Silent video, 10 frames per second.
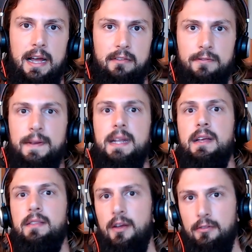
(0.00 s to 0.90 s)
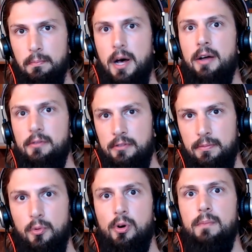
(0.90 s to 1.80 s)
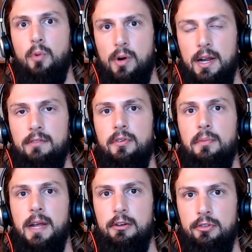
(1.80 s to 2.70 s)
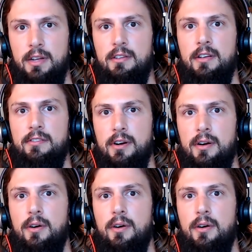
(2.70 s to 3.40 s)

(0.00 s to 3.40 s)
feeding those models more and more information to start